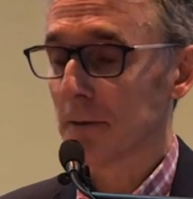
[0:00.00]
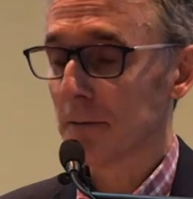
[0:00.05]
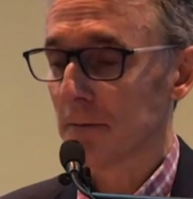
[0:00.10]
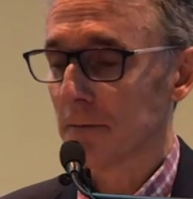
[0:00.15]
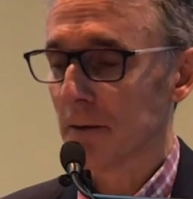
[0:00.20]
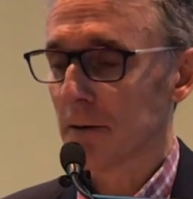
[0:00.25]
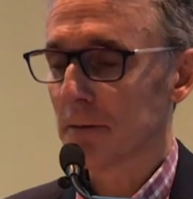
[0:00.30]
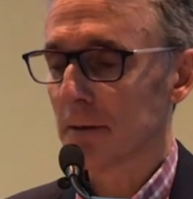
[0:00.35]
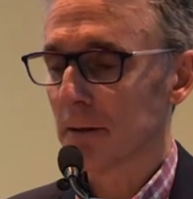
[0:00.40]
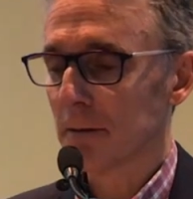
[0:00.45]

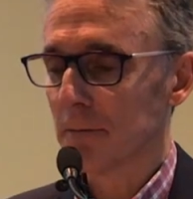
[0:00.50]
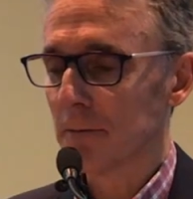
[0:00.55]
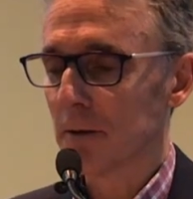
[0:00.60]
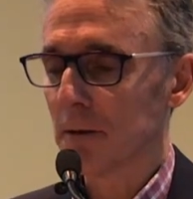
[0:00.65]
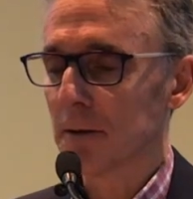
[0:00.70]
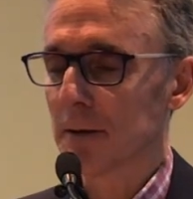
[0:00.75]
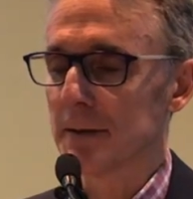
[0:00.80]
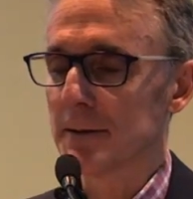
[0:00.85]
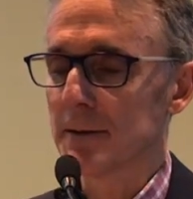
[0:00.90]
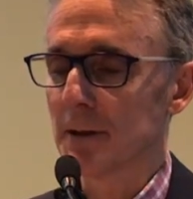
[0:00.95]
very,
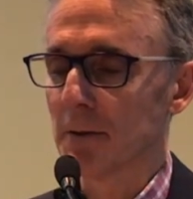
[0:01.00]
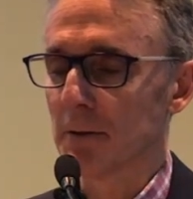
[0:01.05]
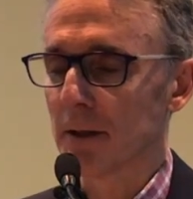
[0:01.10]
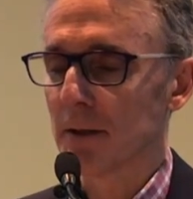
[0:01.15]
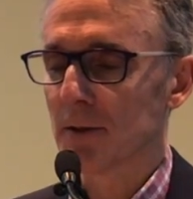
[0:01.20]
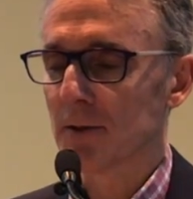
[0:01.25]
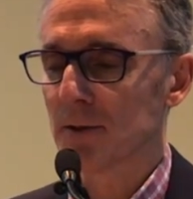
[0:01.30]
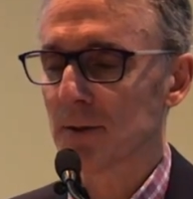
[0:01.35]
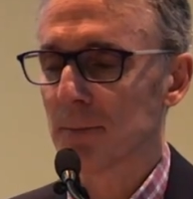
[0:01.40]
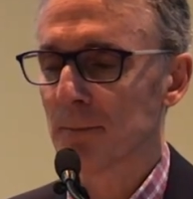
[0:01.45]
very
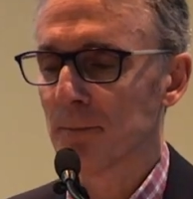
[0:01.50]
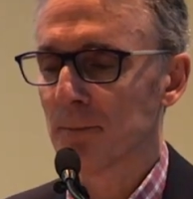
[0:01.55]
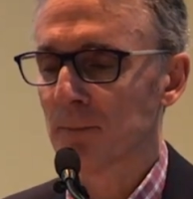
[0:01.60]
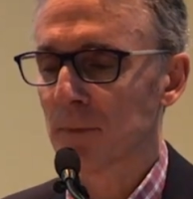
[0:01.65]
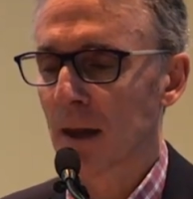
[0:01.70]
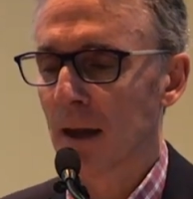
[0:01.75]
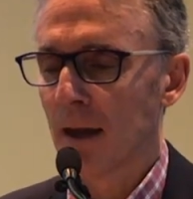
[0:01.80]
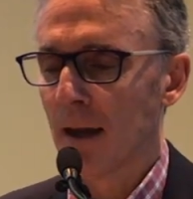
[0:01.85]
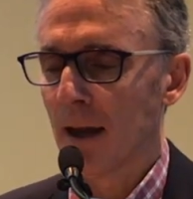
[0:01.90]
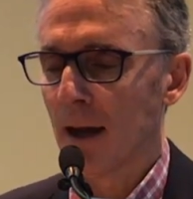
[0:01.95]
serious.
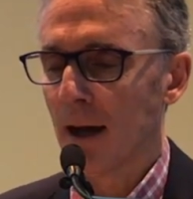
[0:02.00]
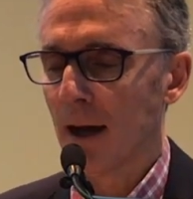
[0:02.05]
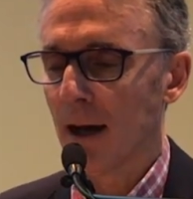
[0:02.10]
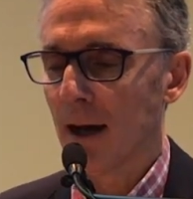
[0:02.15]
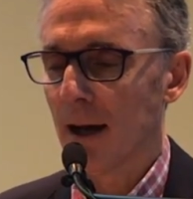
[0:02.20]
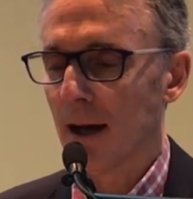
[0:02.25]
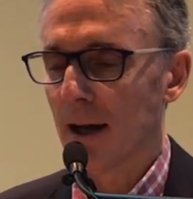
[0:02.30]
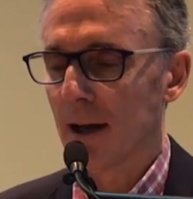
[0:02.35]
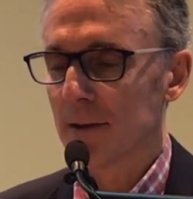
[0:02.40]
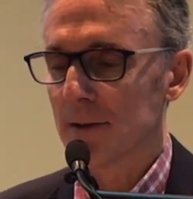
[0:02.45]

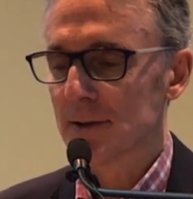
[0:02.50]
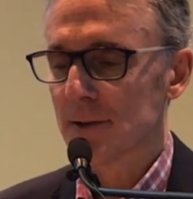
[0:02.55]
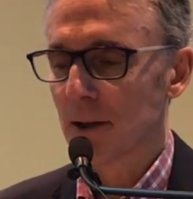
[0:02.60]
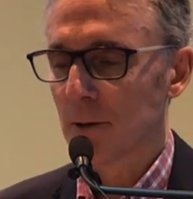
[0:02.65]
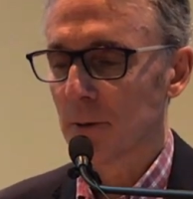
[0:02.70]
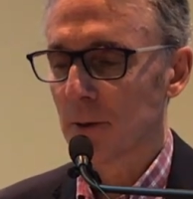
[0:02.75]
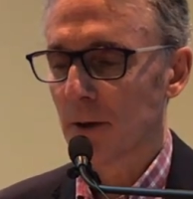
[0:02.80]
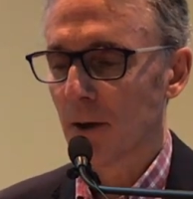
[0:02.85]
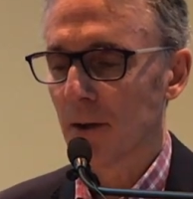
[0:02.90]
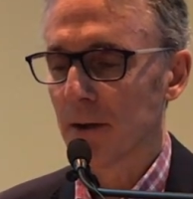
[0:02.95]
And so
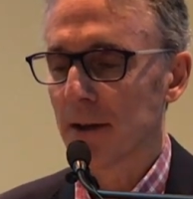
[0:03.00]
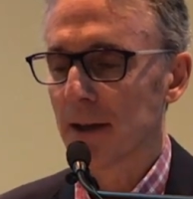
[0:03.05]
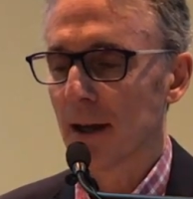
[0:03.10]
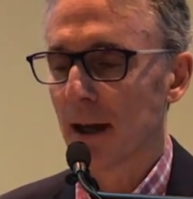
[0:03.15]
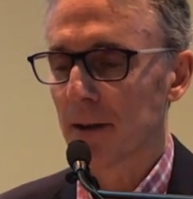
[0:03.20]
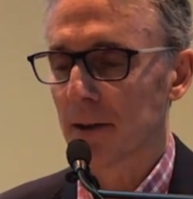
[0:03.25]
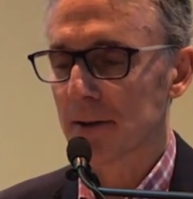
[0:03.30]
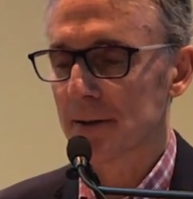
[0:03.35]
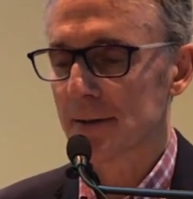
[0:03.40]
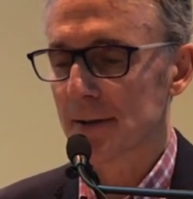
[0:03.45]
we're on the
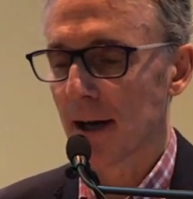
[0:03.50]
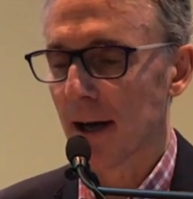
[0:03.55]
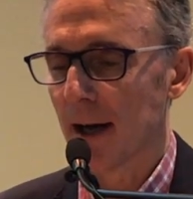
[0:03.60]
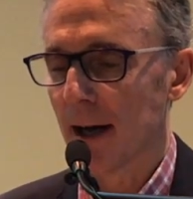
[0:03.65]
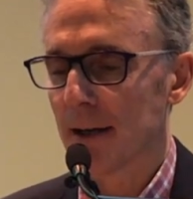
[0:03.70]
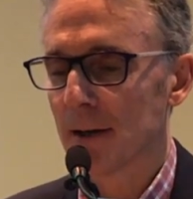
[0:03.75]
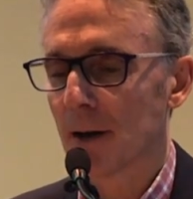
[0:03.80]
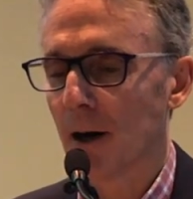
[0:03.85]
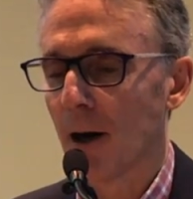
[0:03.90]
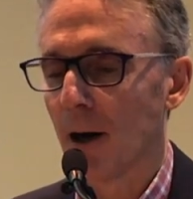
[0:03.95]
other
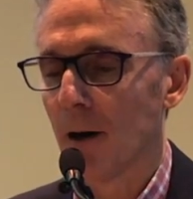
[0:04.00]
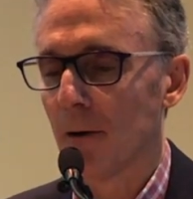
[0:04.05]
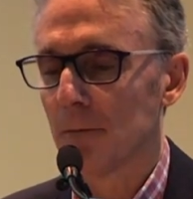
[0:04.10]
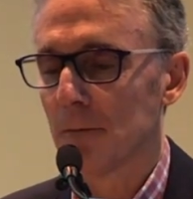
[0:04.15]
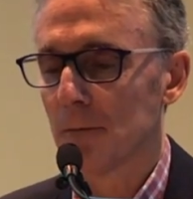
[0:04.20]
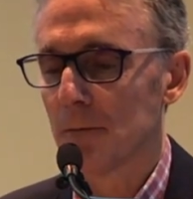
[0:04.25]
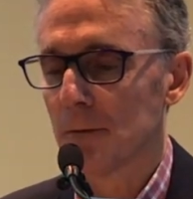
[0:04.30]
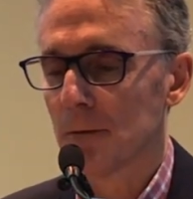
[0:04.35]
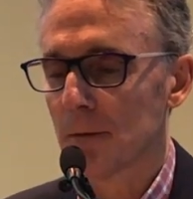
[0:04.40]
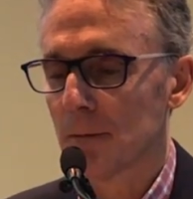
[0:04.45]
side
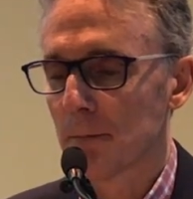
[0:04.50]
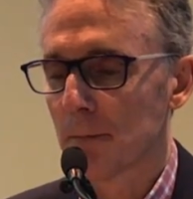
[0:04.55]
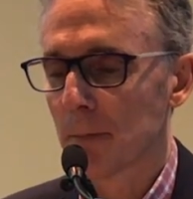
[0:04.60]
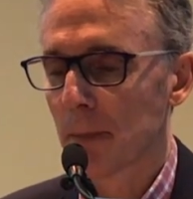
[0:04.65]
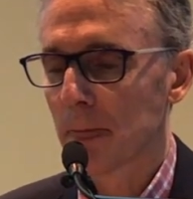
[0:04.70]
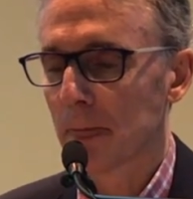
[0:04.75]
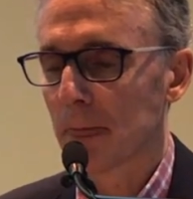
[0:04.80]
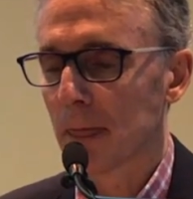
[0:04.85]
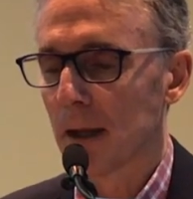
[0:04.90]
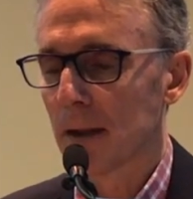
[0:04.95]
of
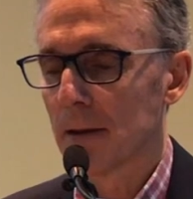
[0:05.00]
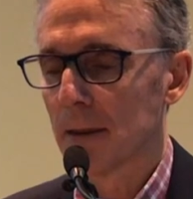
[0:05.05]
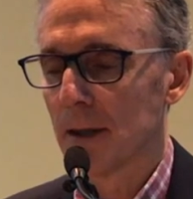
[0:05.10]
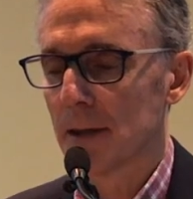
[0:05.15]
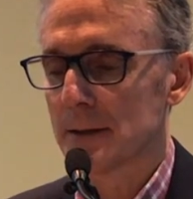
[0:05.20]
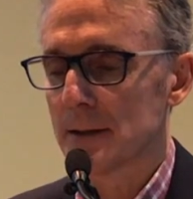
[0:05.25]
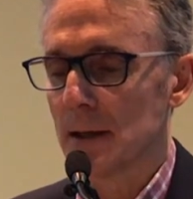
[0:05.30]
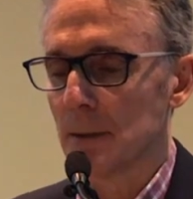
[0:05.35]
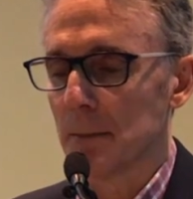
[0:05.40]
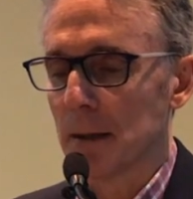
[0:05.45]
the
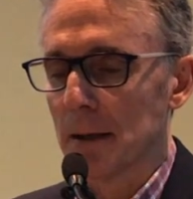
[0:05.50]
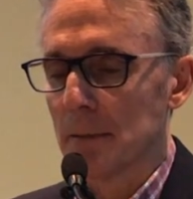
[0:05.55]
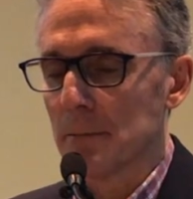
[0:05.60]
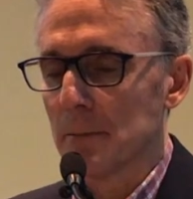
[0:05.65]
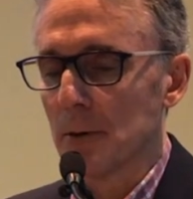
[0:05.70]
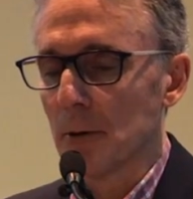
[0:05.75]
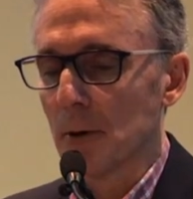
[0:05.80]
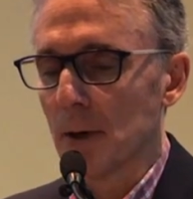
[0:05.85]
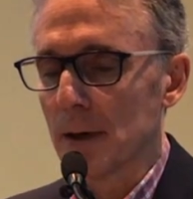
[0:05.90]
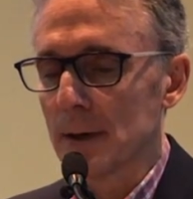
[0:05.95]
tipping
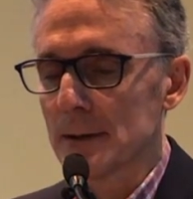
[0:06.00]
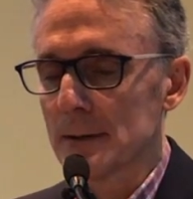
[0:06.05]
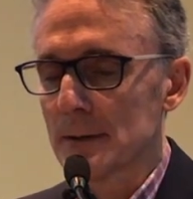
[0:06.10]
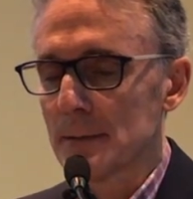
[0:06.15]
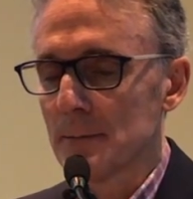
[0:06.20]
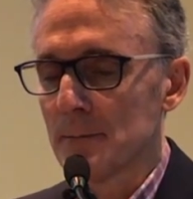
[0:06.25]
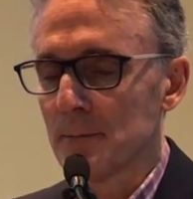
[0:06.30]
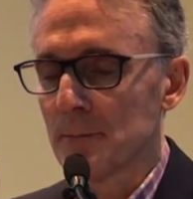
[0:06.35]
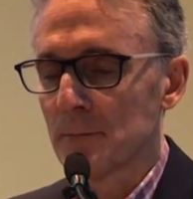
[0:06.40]
point.